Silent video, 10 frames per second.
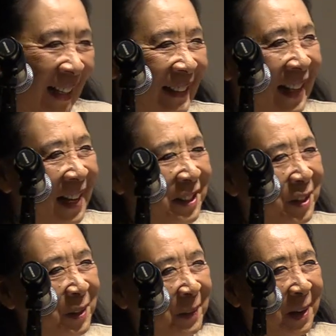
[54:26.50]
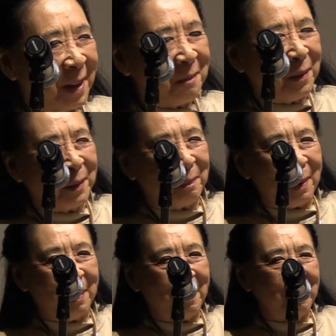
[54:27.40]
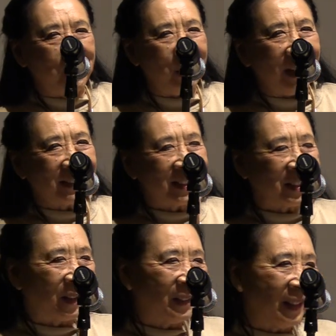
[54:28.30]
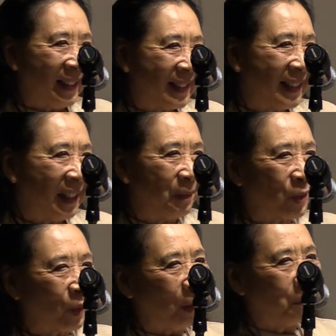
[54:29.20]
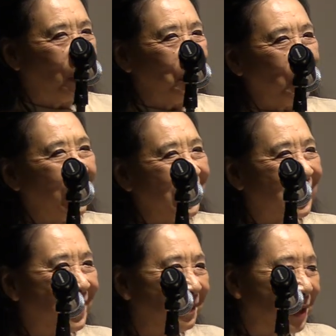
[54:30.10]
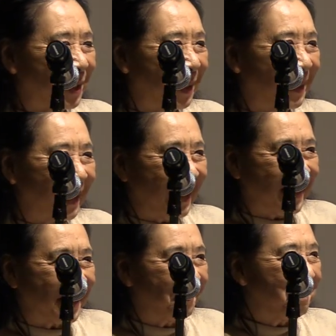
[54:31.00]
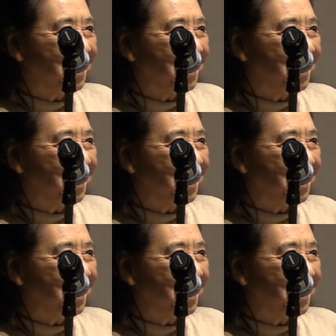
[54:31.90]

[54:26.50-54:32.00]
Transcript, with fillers: last year I wrote a poem about starlings. It was called Murmuration of Starlings.